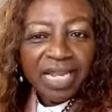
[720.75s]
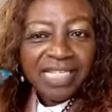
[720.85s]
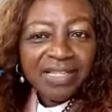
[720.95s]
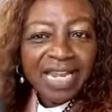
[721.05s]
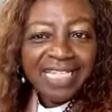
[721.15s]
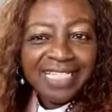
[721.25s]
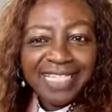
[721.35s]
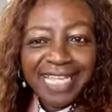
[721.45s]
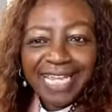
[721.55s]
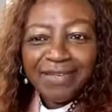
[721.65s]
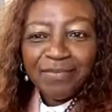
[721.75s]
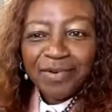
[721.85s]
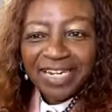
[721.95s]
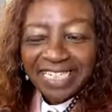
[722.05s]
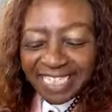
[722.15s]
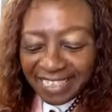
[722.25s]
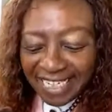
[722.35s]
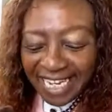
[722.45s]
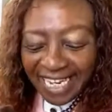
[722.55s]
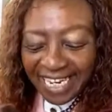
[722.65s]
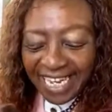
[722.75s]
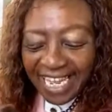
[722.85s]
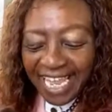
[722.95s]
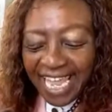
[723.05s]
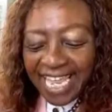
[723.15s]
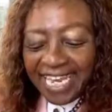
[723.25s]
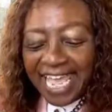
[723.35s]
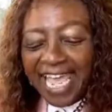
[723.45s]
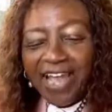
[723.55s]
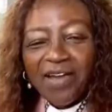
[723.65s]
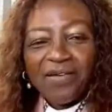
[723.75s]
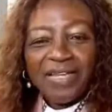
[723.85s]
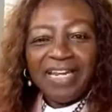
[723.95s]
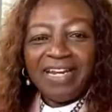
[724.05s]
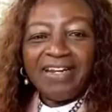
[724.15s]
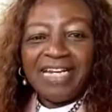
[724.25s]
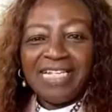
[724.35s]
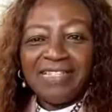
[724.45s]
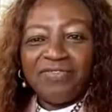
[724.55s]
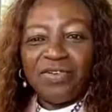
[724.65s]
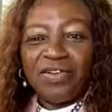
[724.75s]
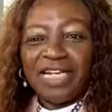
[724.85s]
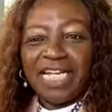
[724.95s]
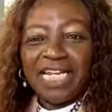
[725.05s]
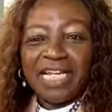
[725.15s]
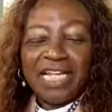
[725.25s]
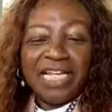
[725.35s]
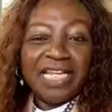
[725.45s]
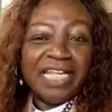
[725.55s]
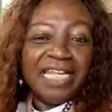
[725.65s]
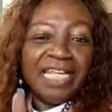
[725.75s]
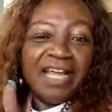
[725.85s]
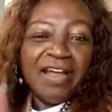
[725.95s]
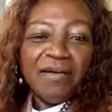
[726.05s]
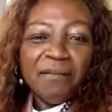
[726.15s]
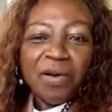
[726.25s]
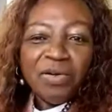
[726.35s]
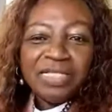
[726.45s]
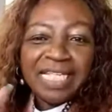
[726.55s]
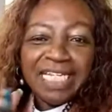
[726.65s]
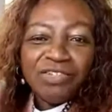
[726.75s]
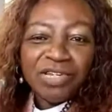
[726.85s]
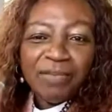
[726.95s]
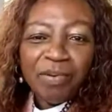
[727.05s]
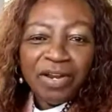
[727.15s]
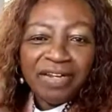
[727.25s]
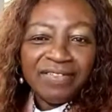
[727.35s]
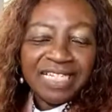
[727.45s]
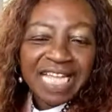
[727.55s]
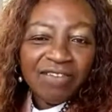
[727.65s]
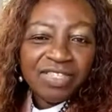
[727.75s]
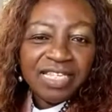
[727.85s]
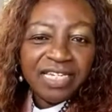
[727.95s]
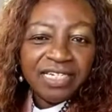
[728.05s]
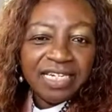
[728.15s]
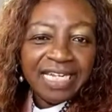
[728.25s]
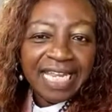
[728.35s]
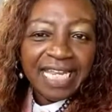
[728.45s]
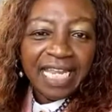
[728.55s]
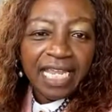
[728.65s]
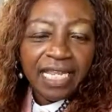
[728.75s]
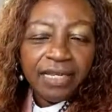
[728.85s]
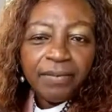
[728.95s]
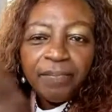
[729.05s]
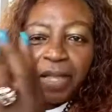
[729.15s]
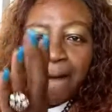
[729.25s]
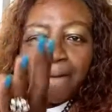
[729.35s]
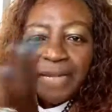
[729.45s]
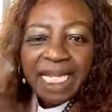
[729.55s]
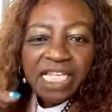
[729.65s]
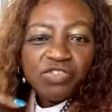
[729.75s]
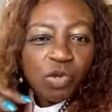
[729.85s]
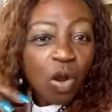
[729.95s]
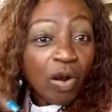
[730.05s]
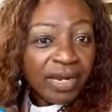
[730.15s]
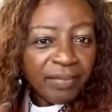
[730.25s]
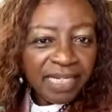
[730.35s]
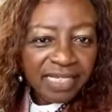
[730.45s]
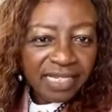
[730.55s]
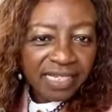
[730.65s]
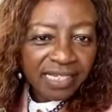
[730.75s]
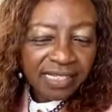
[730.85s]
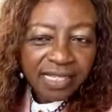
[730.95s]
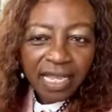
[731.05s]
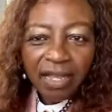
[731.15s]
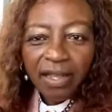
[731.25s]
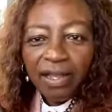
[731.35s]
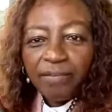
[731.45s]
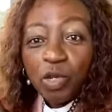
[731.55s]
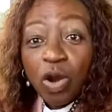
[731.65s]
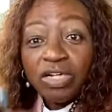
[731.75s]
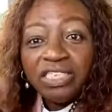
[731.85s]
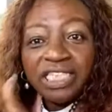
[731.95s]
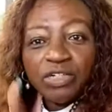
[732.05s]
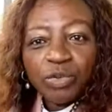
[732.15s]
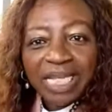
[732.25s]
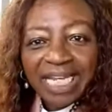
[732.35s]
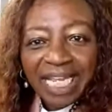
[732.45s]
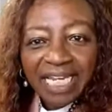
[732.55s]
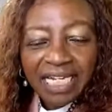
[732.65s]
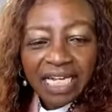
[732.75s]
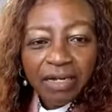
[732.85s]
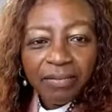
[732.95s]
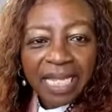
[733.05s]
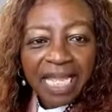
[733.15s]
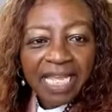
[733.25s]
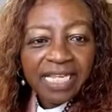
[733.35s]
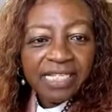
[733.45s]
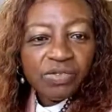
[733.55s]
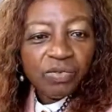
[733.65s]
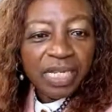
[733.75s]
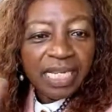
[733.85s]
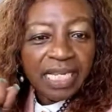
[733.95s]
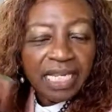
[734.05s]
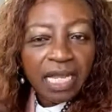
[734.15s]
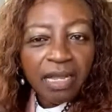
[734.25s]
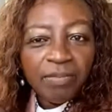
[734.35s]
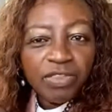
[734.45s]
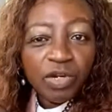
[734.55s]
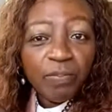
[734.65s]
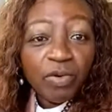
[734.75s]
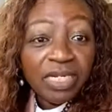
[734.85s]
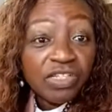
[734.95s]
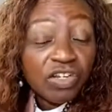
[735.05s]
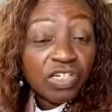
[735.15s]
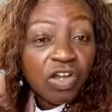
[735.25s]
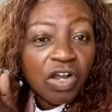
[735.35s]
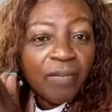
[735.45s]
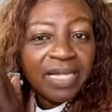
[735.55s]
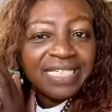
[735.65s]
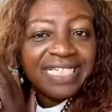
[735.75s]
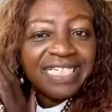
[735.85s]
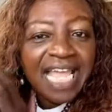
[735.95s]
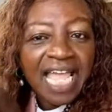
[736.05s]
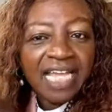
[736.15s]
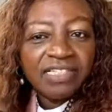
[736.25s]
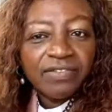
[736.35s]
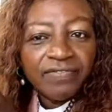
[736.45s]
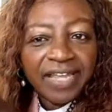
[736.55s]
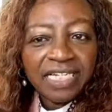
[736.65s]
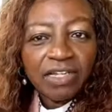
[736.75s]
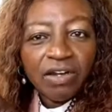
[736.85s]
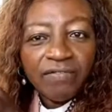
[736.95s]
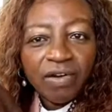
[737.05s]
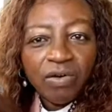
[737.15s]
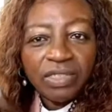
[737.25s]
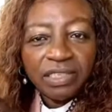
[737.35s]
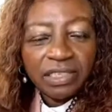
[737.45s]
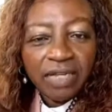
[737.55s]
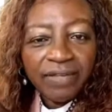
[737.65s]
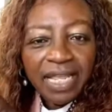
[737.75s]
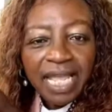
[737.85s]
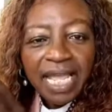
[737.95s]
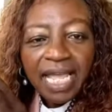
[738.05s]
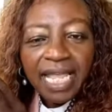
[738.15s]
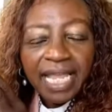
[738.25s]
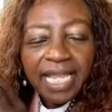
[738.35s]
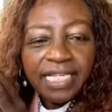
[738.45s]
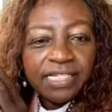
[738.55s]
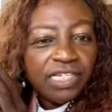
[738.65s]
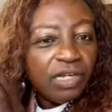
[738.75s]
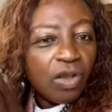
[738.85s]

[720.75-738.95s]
All right, so that's the second point today. Now, here is for the most intricate part of this conversation. Again, because you are in business, you are generating income, guys. The third point is going to talk about the tax effect of all this stuff. And,